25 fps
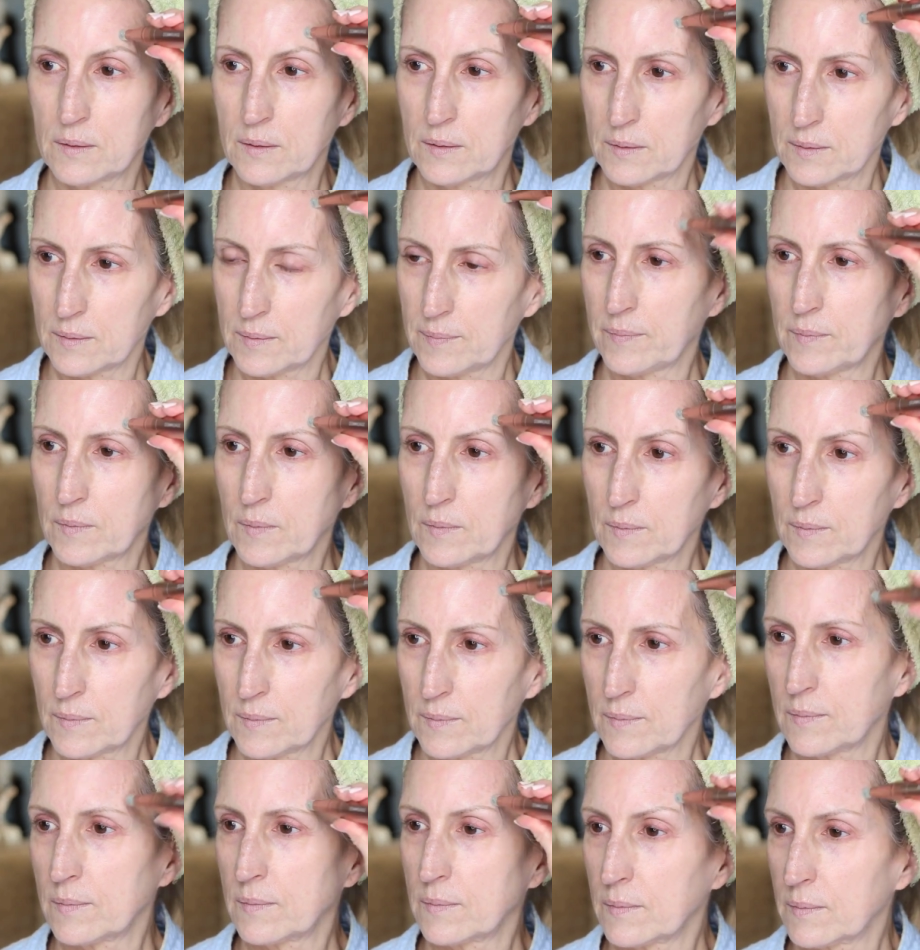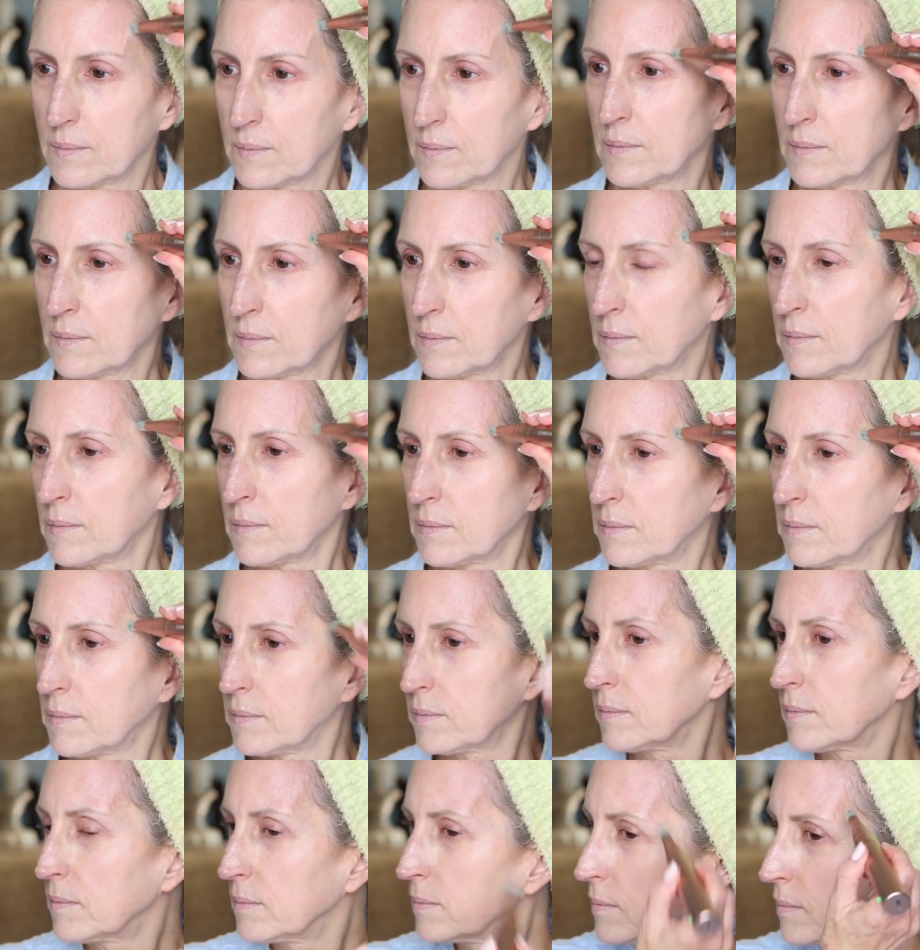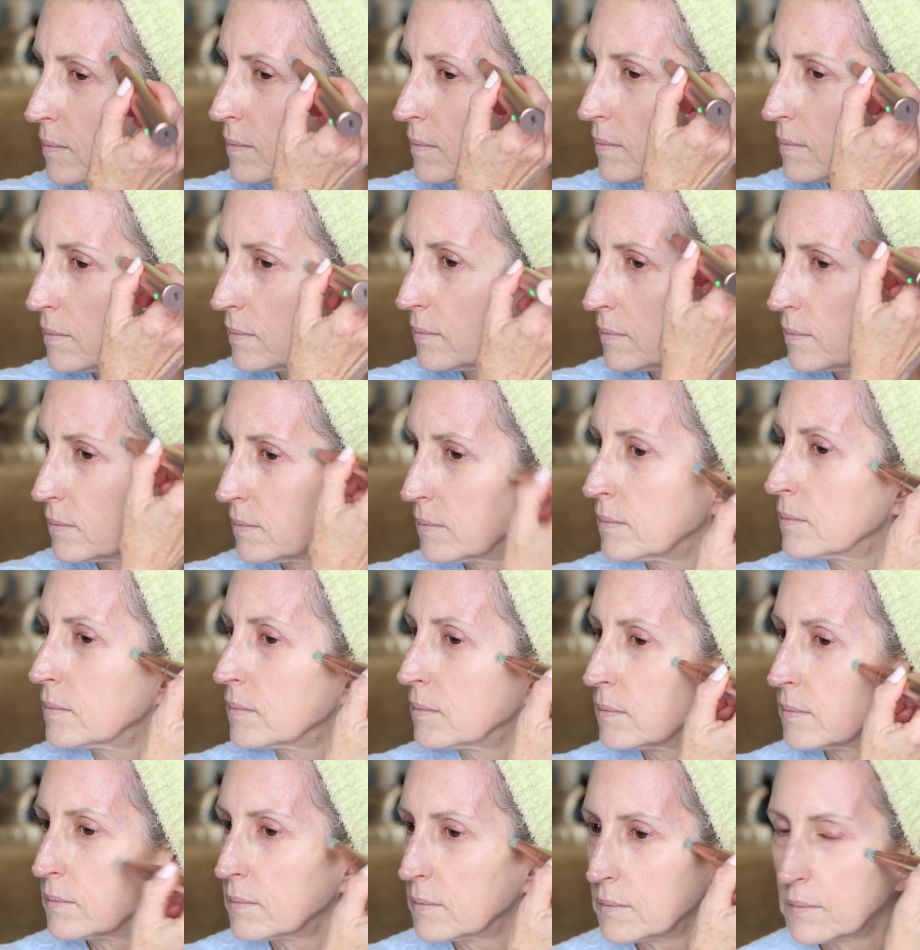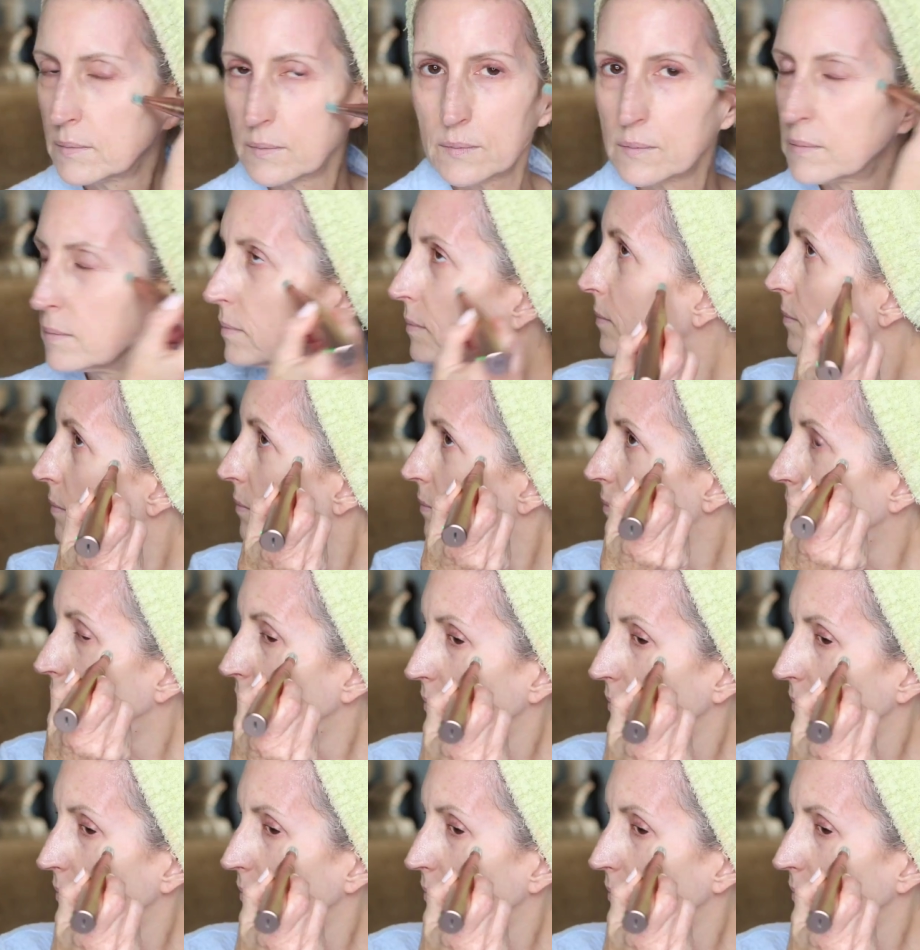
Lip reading: (silence)